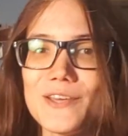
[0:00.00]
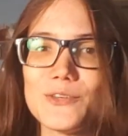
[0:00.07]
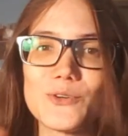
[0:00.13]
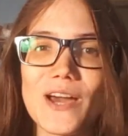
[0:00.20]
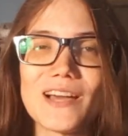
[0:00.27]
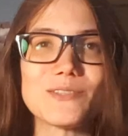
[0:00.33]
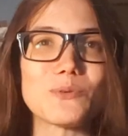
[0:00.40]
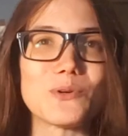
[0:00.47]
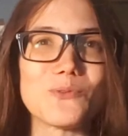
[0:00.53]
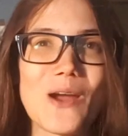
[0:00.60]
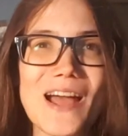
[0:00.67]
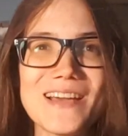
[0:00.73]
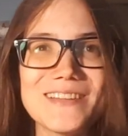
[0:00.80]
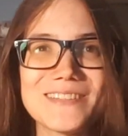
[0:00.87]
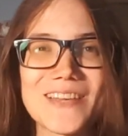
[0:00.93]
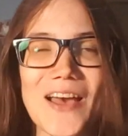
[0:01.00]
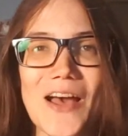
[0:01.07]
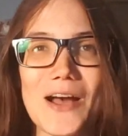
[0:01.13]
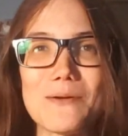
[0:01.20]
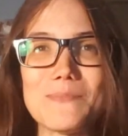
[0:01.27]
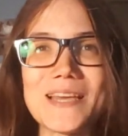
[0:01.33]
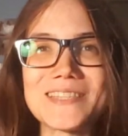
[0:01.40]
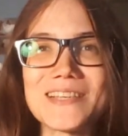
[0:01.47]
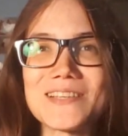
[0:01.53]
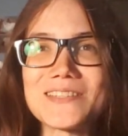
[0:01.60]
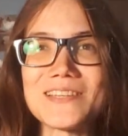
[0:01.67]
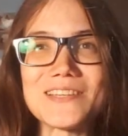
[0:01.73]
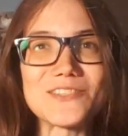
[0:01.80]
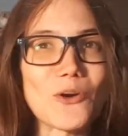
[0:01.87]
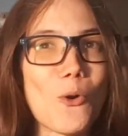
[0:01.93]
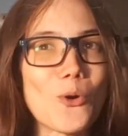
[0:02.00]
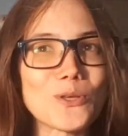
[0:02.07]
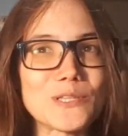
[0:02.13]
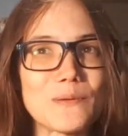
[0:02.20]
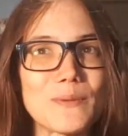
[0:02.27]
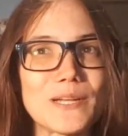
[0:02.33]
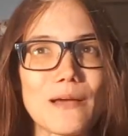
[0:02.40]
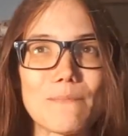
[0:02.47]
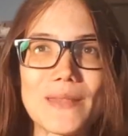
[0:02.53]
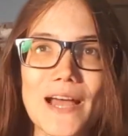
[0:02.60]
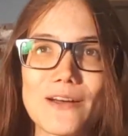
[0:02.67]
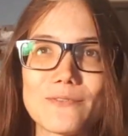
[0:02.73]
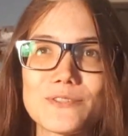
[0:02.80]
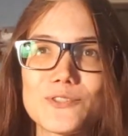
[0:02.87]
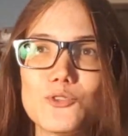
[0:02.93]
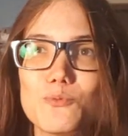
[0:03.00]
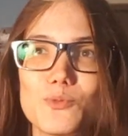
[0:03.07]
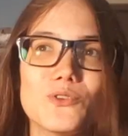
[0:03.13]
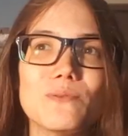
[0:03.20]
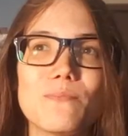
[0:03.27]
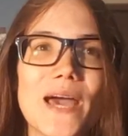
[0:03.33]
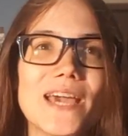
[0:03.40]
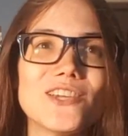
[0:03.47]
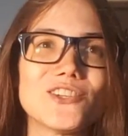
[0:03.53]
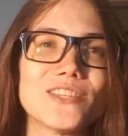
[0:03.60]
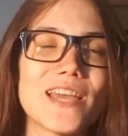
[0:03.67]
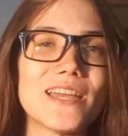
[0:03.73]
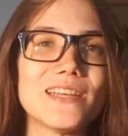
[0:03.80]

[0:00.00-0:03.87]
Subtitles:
You guys were right, SSDs are awesome and I'm now super impatient